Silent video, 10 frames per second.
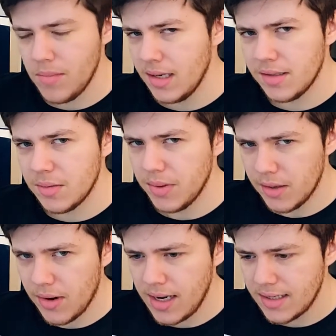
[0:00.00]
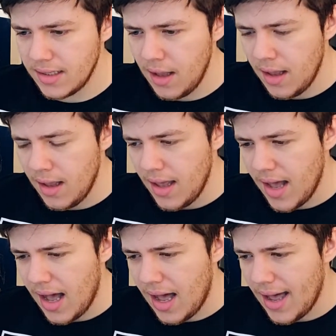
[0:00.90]
means to be a writer.
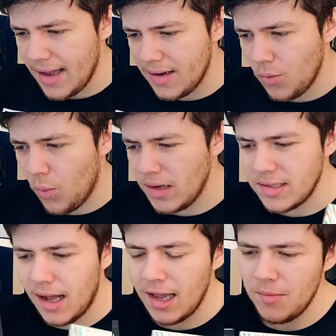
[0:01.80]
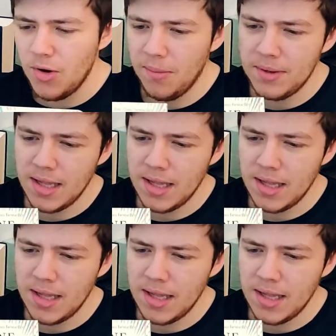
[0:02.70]
And whilst I am not